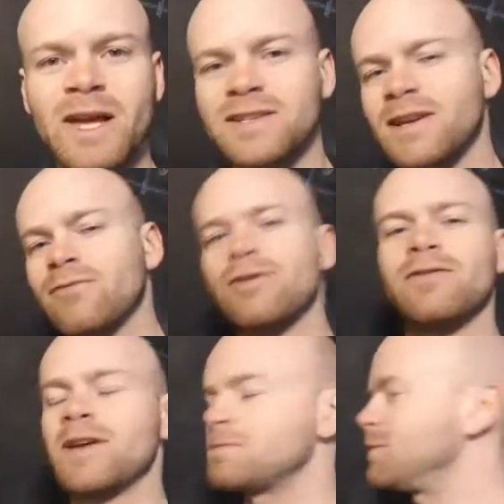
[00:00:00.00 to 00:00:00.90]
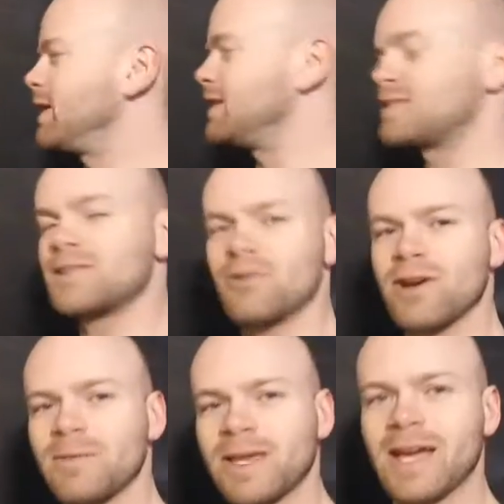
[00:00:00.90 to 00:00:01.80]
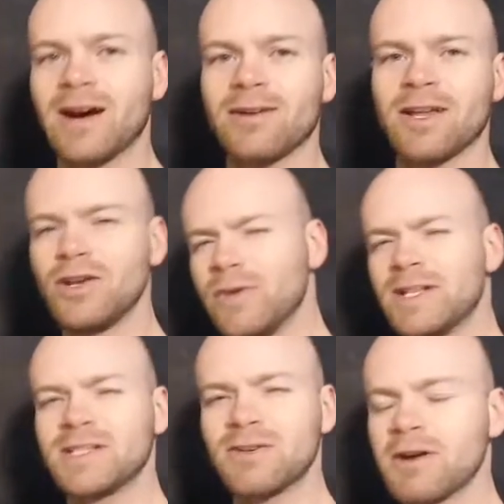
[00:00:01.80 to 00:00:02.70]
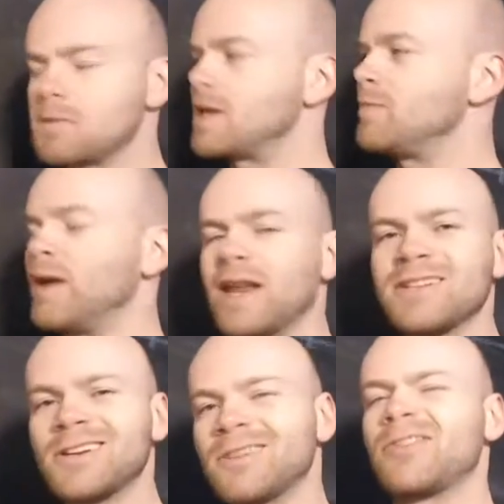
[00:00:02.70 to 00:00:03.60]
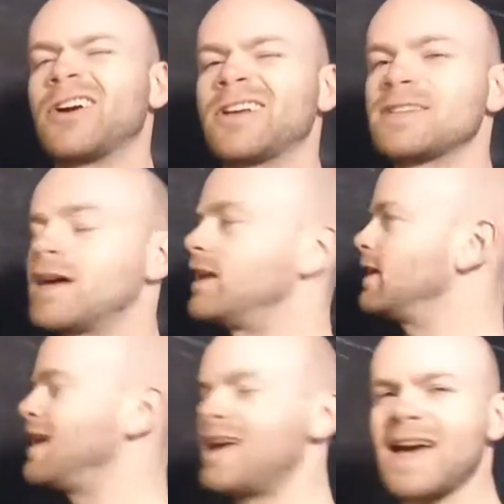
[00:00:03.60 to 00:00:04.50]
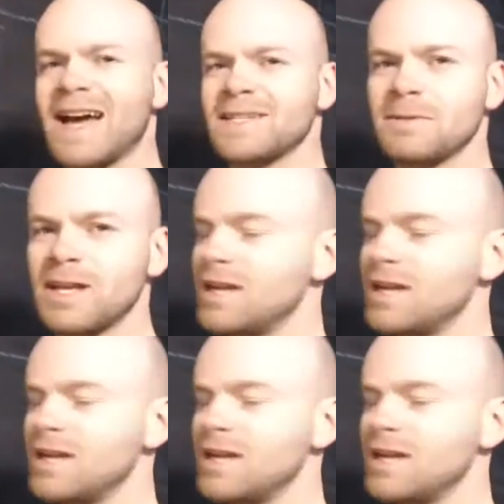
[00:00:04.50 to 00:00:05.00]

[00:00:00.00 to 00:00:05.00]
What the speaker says: Yes, I've revamped my Instagram account. A new Instagram campaign. It's all very exciting. Ask me